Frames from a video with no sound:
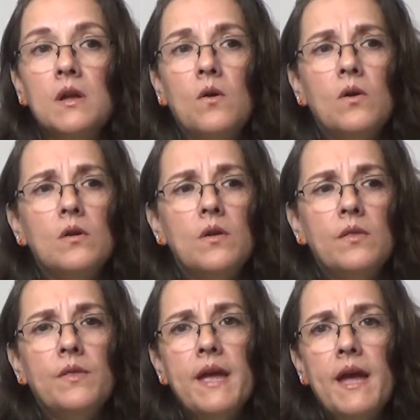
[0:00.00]
or
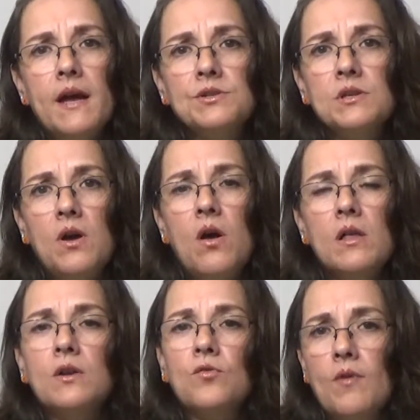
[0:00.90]
they actually call
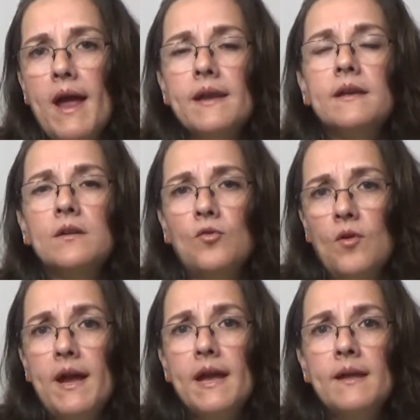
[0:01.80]
it granite
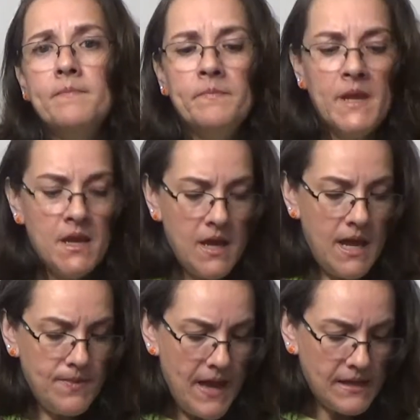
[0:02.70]
gray,
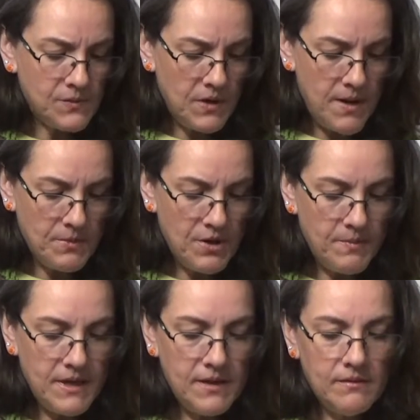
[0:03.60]
and that's what I'm going to
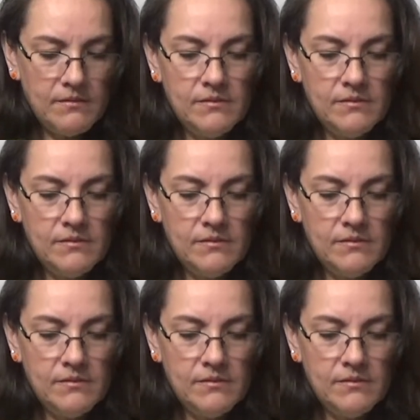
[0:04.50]
be